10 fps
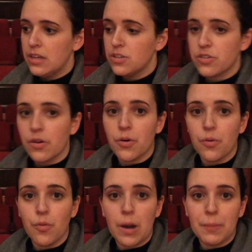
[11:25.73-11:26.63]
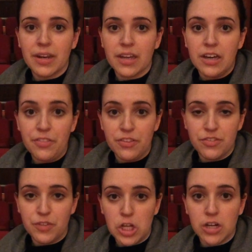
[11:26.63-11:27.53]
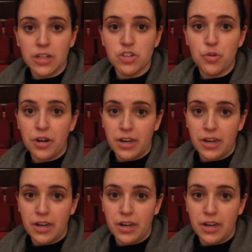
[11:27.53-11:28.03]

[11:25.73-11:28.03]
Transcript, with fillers: So I'm gonna cut this vlog short